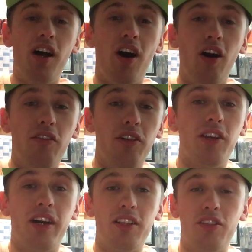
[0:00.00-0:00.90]
over
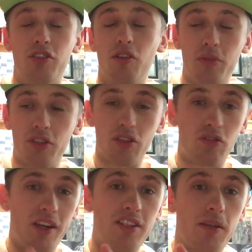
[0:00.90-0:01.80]
here at the shop, which is
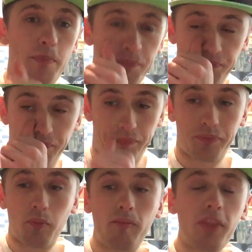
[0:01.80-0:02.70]
crazy.
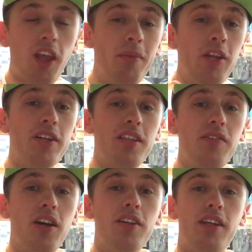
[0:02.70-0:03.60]
But anyways, I give
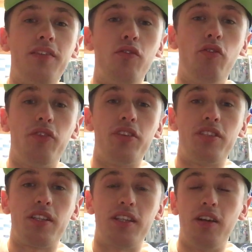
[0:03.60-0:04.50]
you guys a full
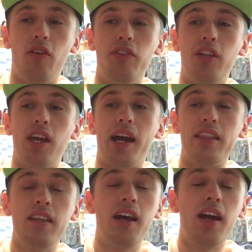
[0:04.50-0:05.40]
360 of the
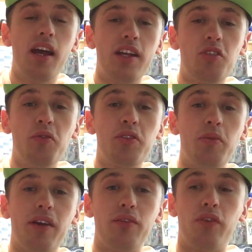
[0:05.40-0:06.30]
can. So obviously we
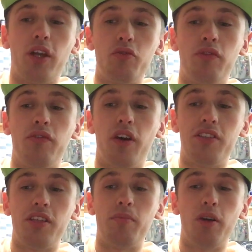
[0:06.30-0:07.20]
have the
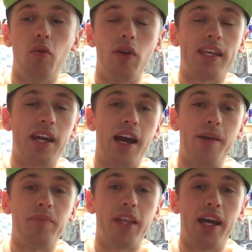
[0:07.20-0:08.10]
313ml
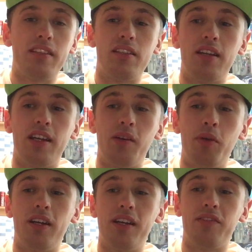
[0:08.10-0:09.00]
can, and uh, we
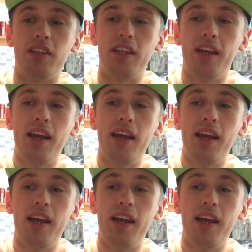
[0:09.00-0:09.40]
kind of have the